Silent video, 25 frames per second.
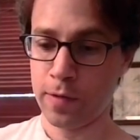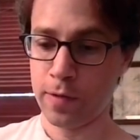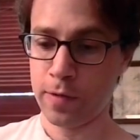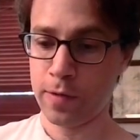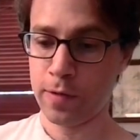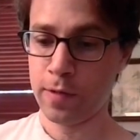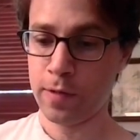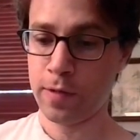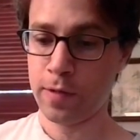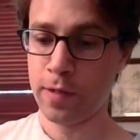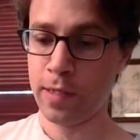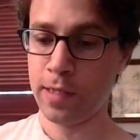
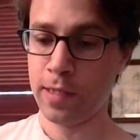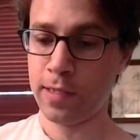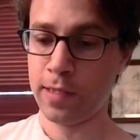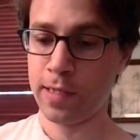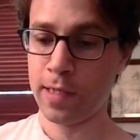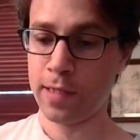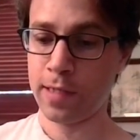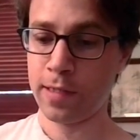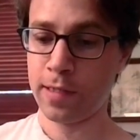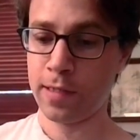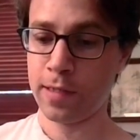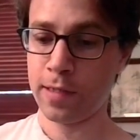And then he
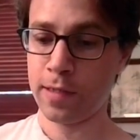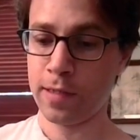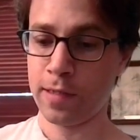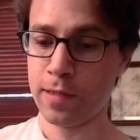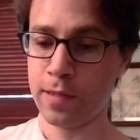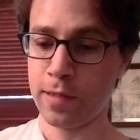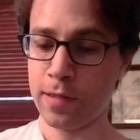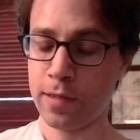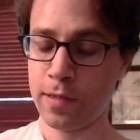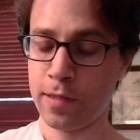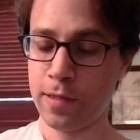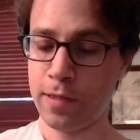says,
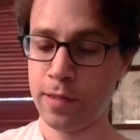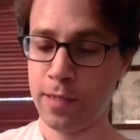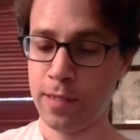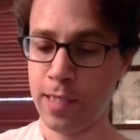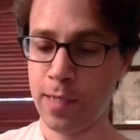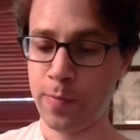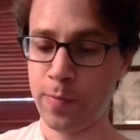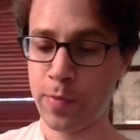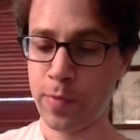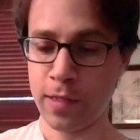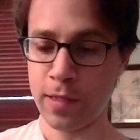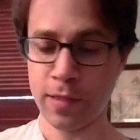
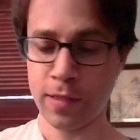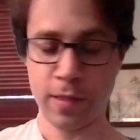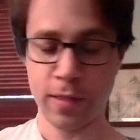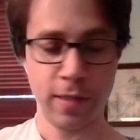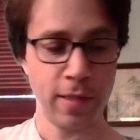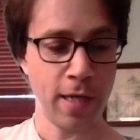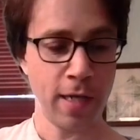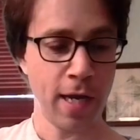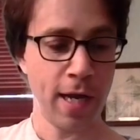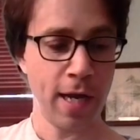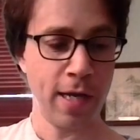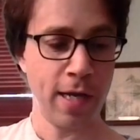deep
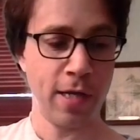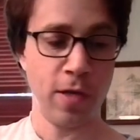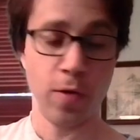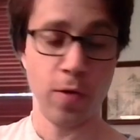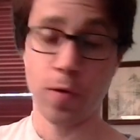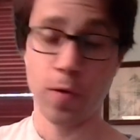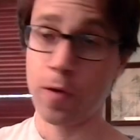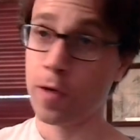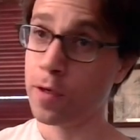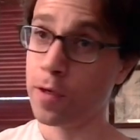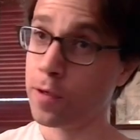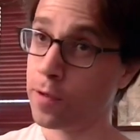inside
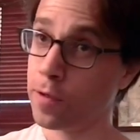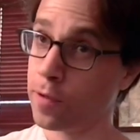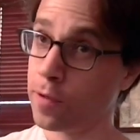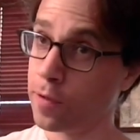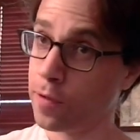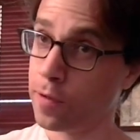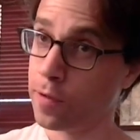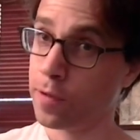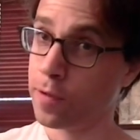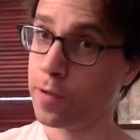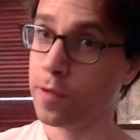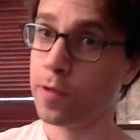your
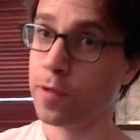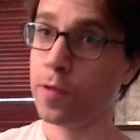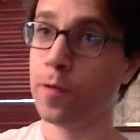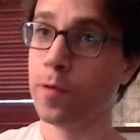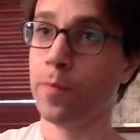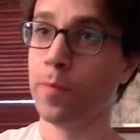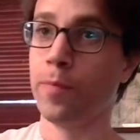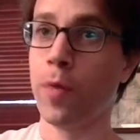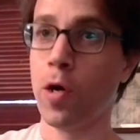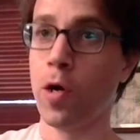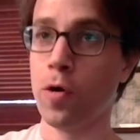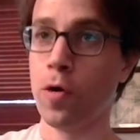
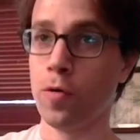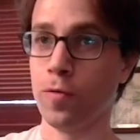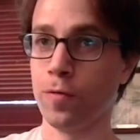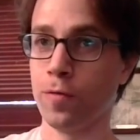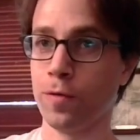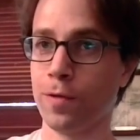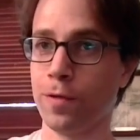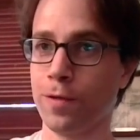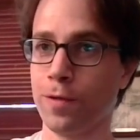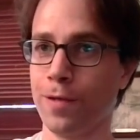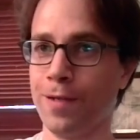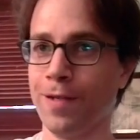
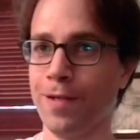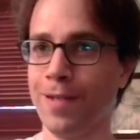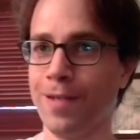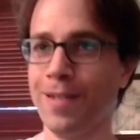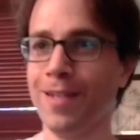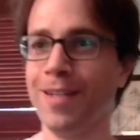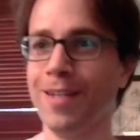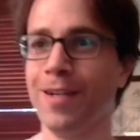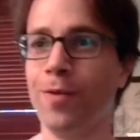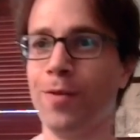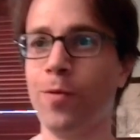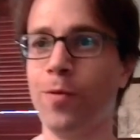bones.
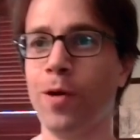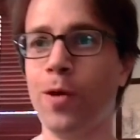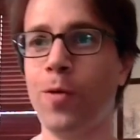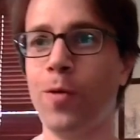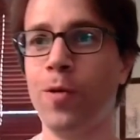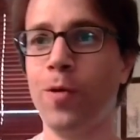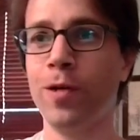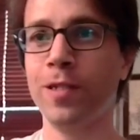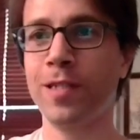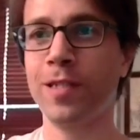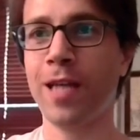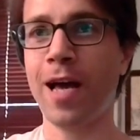What
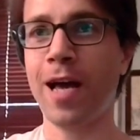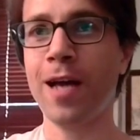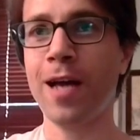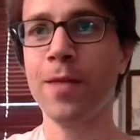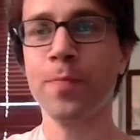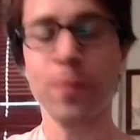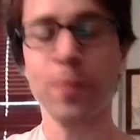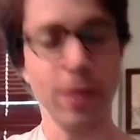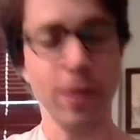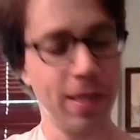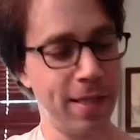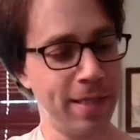chord is
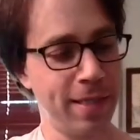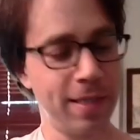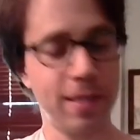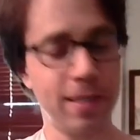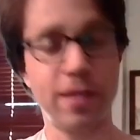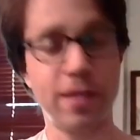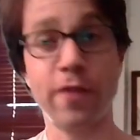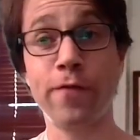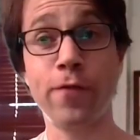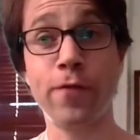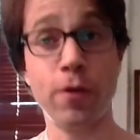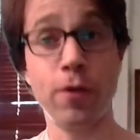that? This is
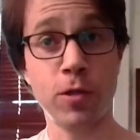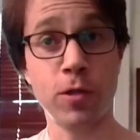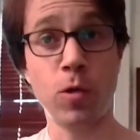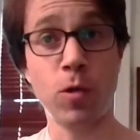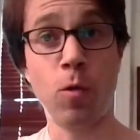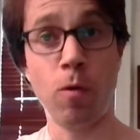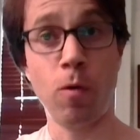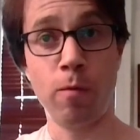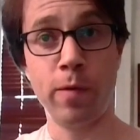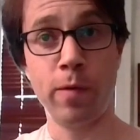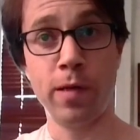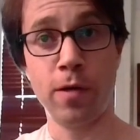the first
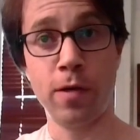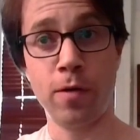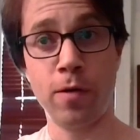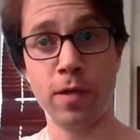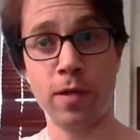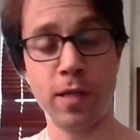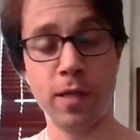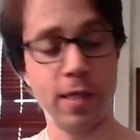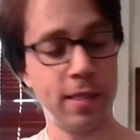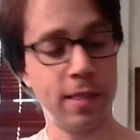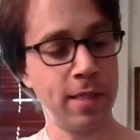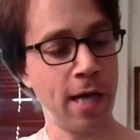chord we learned
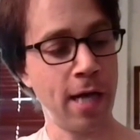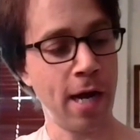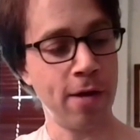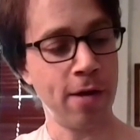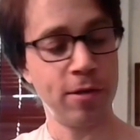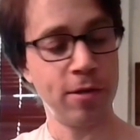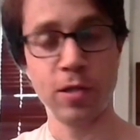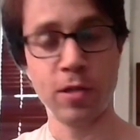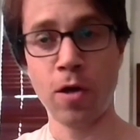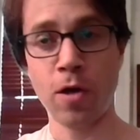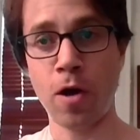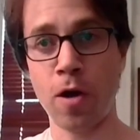in the entire
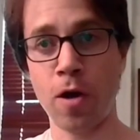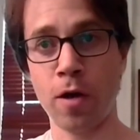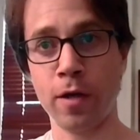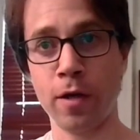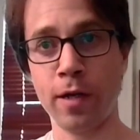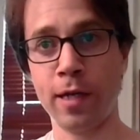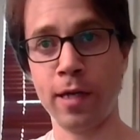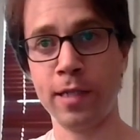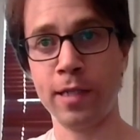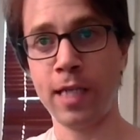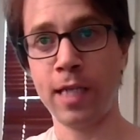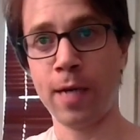song,
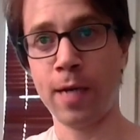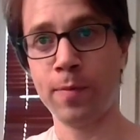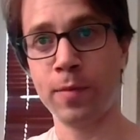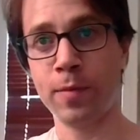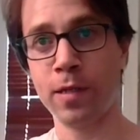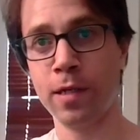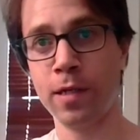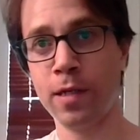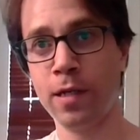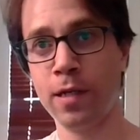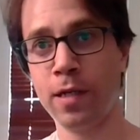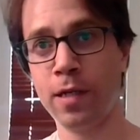except
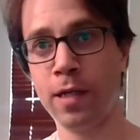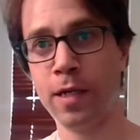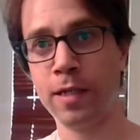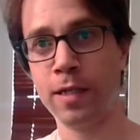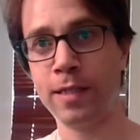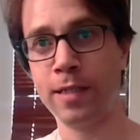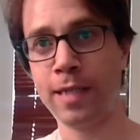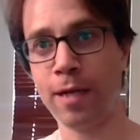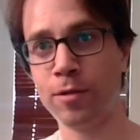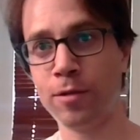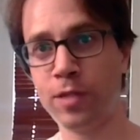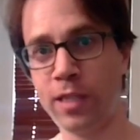it
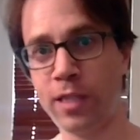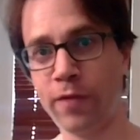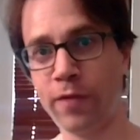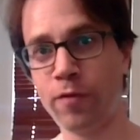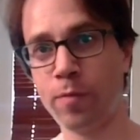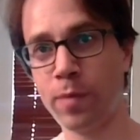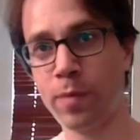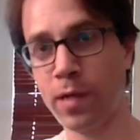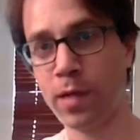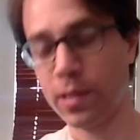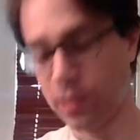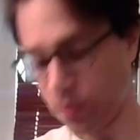sounds
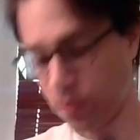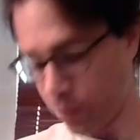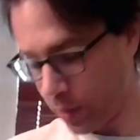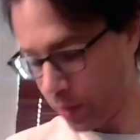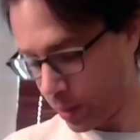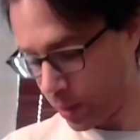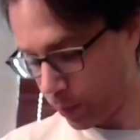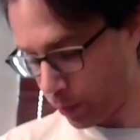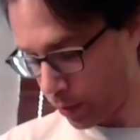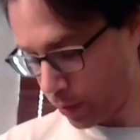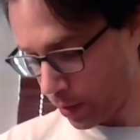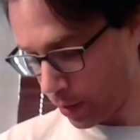different because of the way
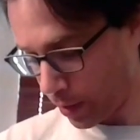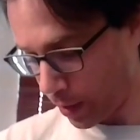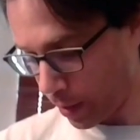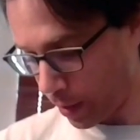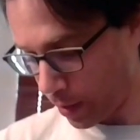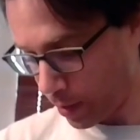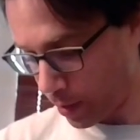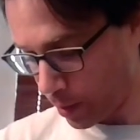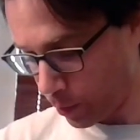he's plucking it.